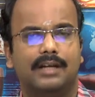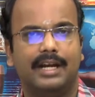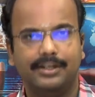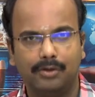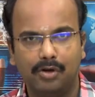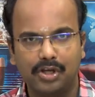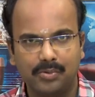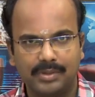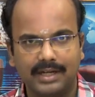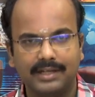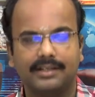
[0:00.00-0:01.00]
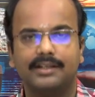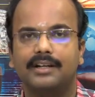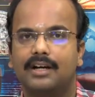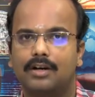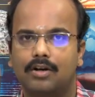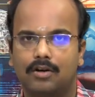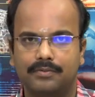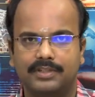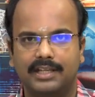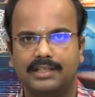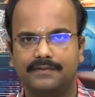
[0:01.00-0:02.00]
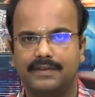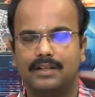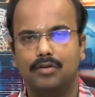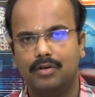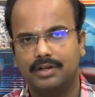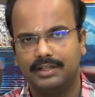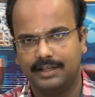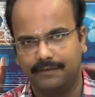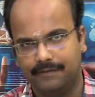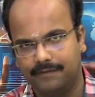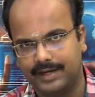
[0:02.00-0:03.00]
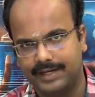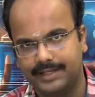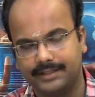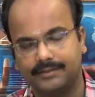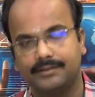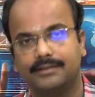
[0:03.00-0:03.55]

I told you that objects will look different